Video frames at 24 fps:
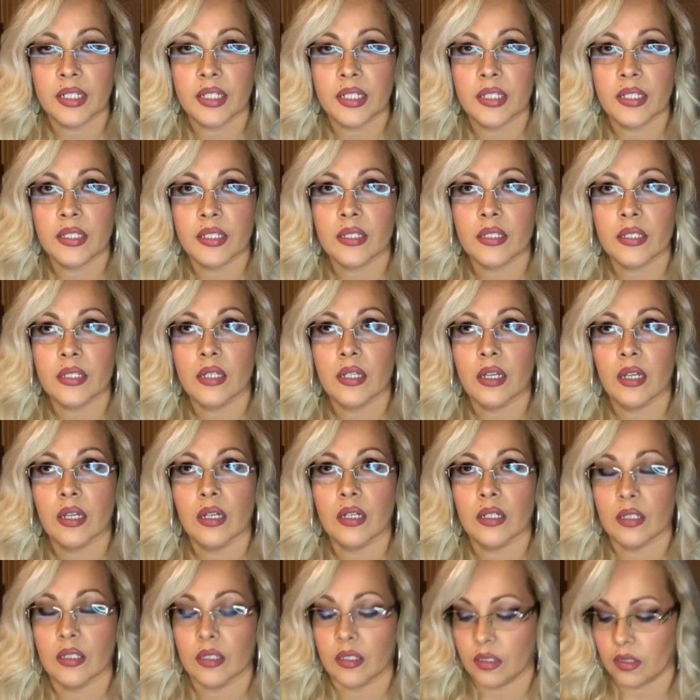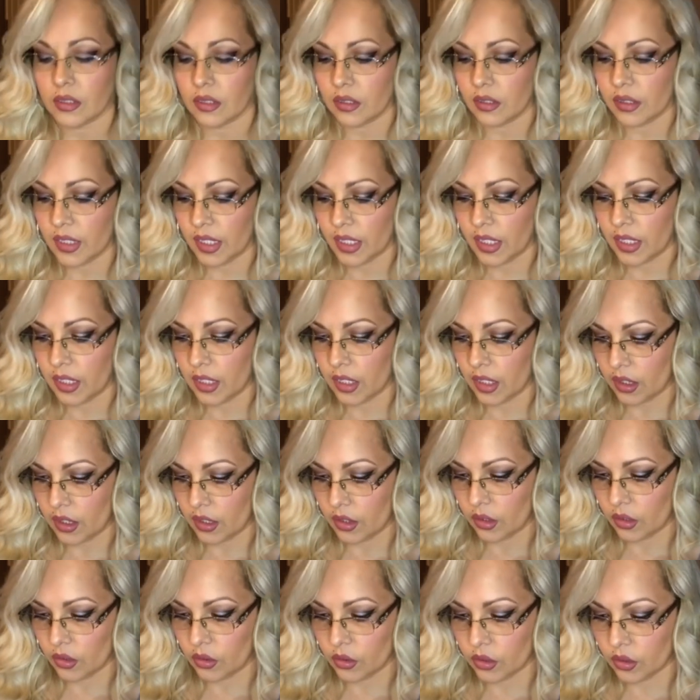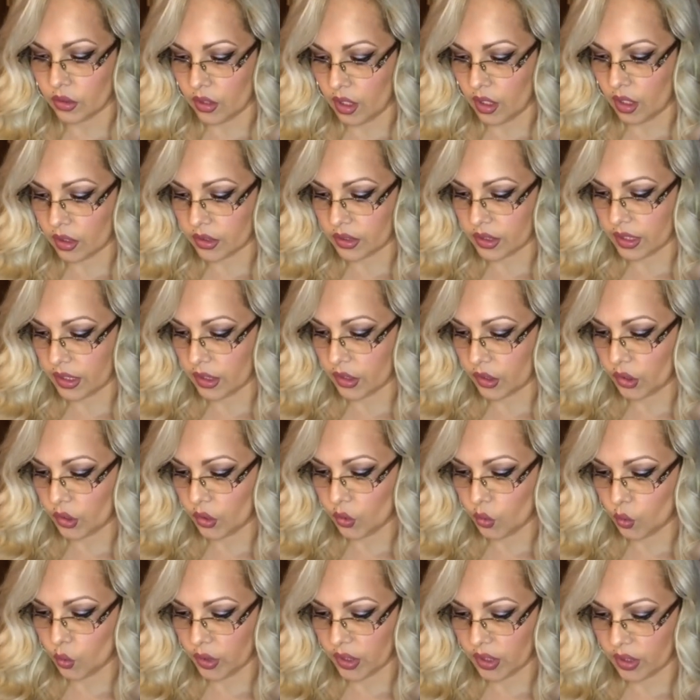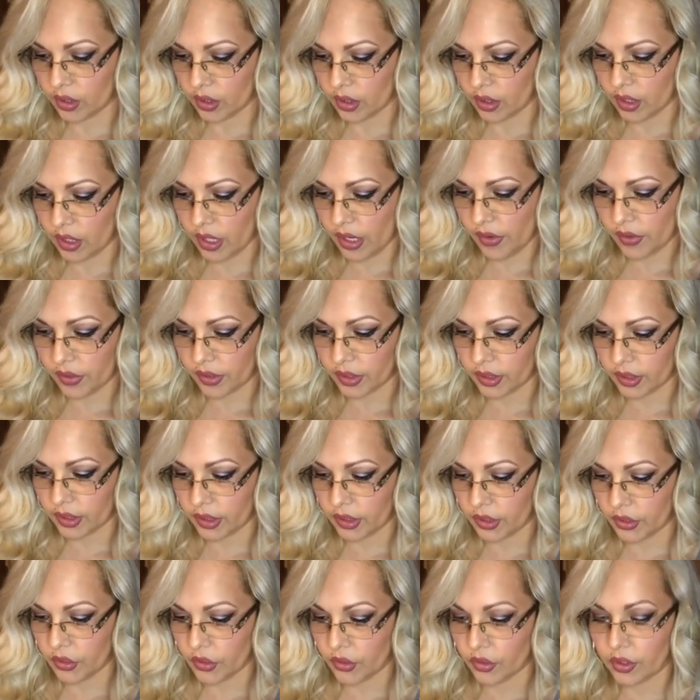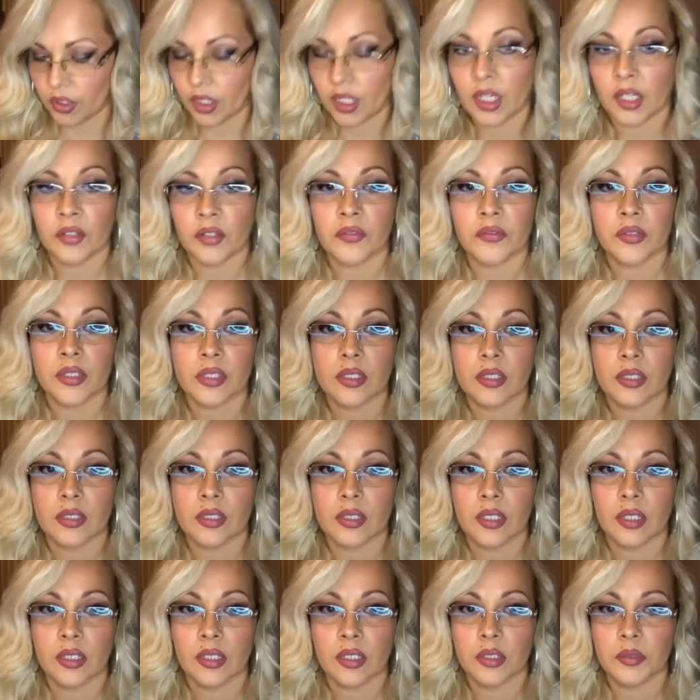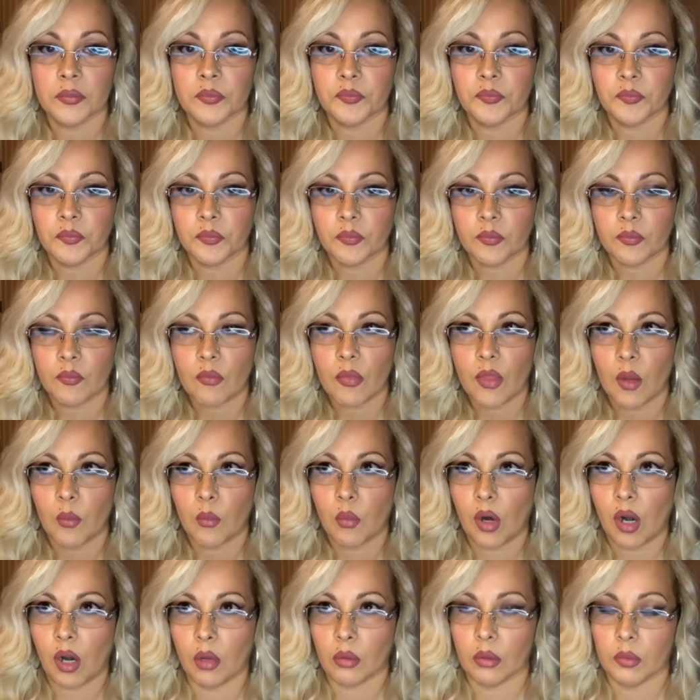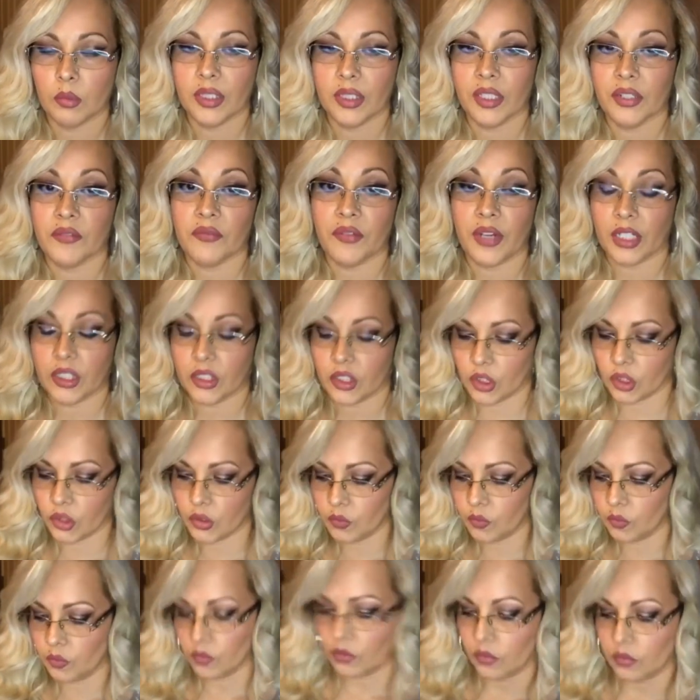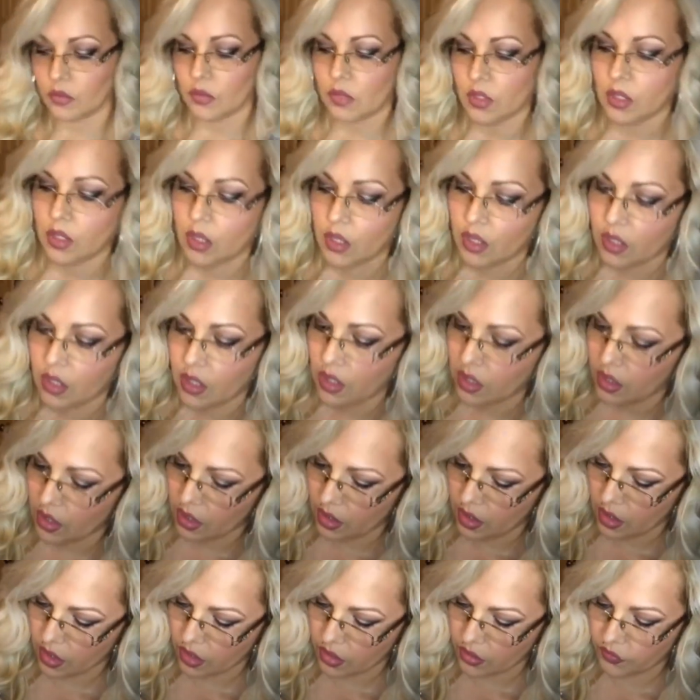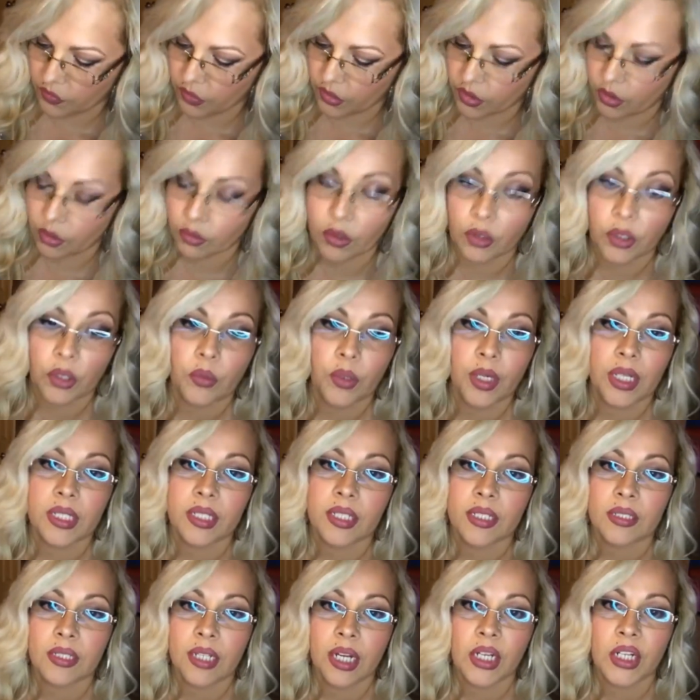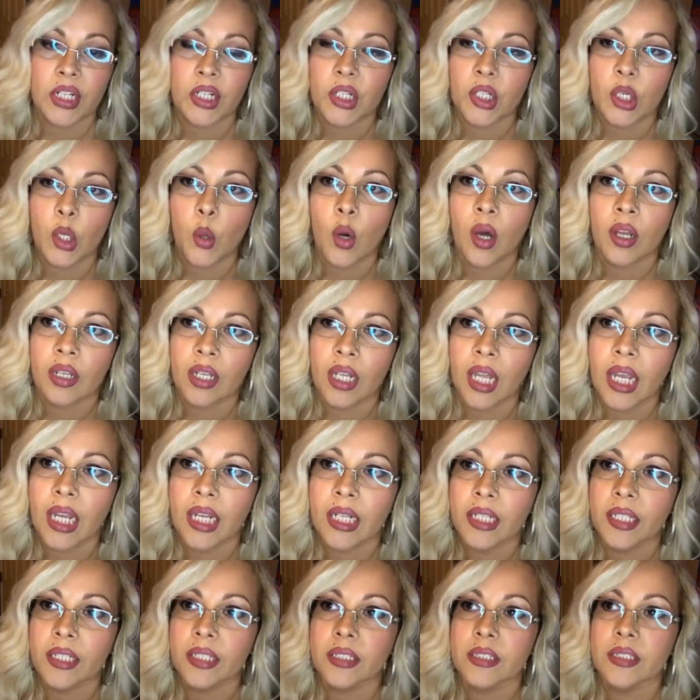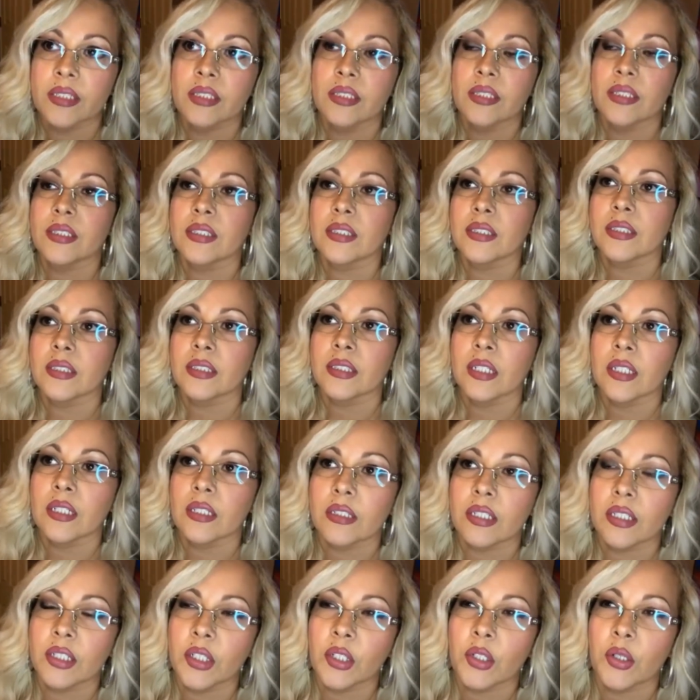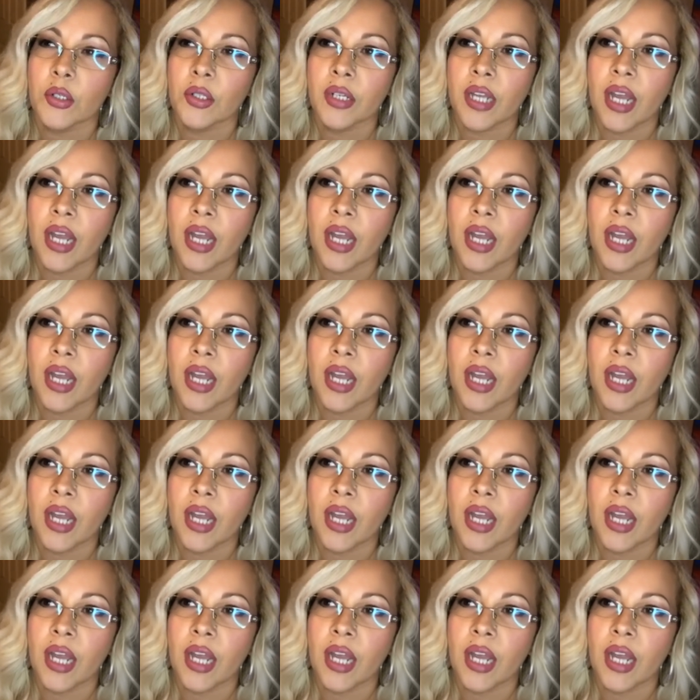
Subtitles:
you'll alter what area of life this is probably affect you. And if you rising sign, and you go to astrology.com,